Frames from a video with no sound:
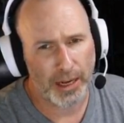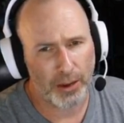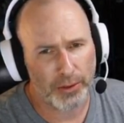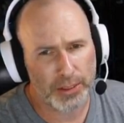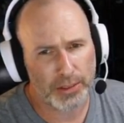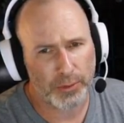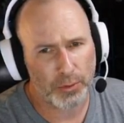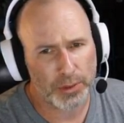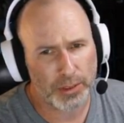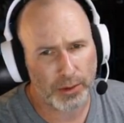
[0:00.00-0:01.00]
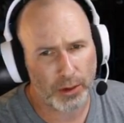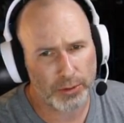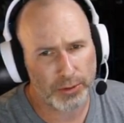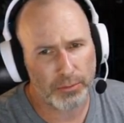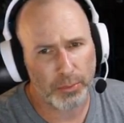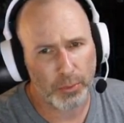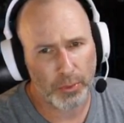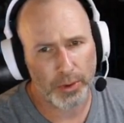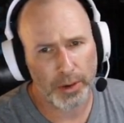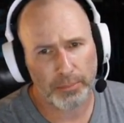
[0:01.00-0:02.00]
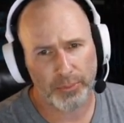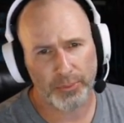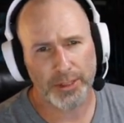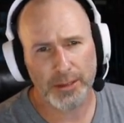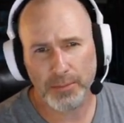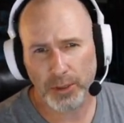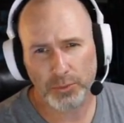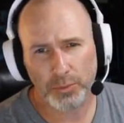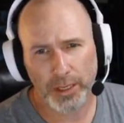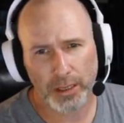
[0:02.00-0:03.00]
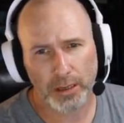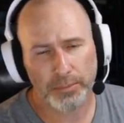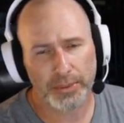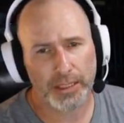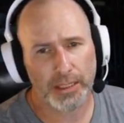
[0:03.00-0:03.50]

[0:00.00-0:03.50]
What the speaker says: And all these, of course, across the board pretty much went up.